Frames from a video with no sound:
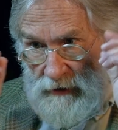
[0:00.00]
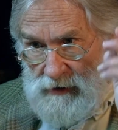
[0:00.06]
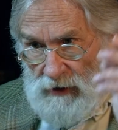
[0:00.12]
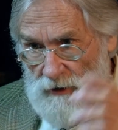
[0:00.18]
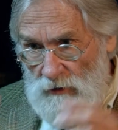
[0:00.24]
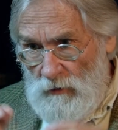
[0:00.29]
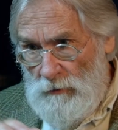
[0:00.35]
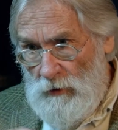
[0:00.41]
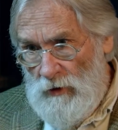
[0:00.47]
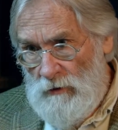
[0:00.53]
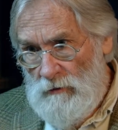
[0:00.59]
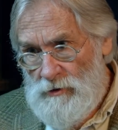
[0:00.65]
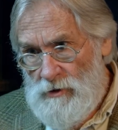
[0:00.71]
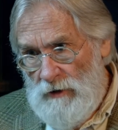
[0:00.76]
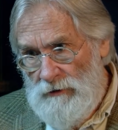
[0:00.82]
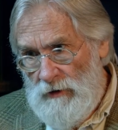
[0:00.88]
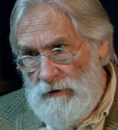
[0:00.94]
the second point
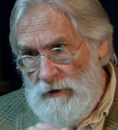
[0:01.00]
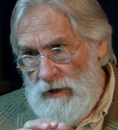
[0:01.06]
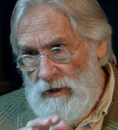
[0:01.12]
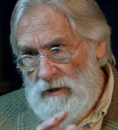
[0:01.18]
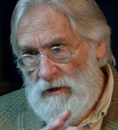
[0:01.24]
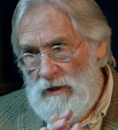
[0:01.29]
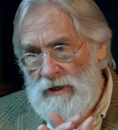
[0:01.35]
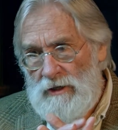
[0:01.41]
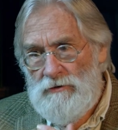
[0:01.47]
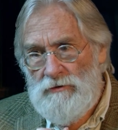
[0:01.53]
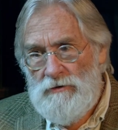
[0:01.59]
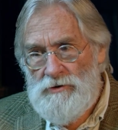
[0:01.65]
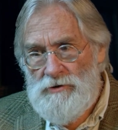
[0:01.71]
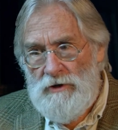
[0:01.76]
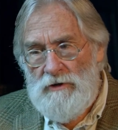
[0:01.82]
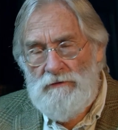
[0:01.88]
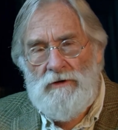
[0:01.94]
was: Are there any
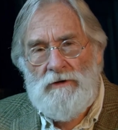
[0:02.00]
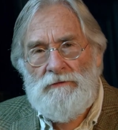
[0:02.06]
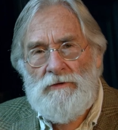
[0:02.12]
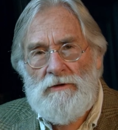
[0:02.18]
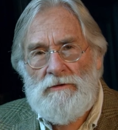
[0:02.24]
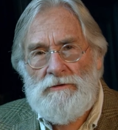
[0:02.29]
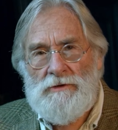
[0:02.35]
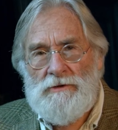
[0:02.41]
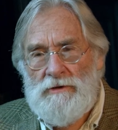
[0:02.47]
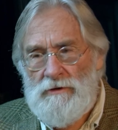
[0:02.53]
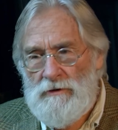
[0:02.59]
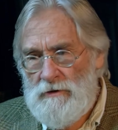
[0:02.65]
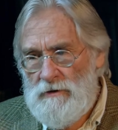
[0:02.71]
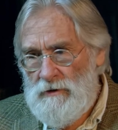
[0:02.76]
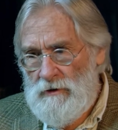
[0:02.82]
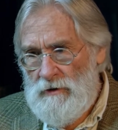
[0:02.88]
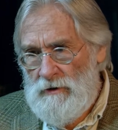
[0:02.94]
intellectuals that have influenced
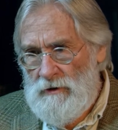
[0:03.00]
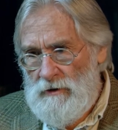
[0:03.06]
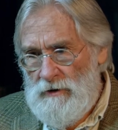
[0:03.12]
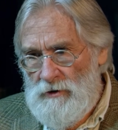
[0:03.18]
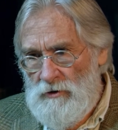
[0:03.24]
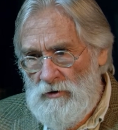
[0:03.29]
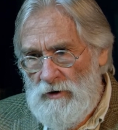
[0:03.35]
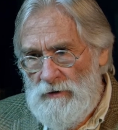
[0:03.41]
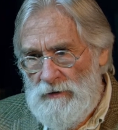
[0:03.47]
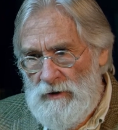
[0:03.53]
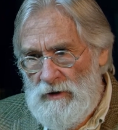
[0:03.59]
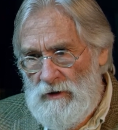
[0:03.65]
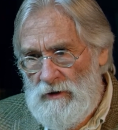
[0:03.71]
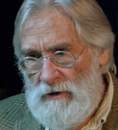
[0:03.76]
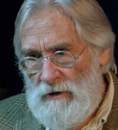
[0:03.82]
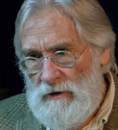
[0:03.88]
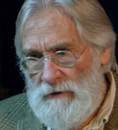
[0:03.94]
your
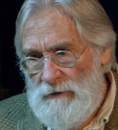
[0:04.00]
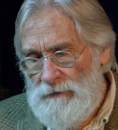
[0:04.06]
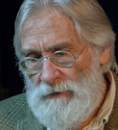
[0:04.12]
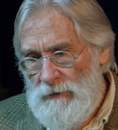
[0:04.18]
thinking?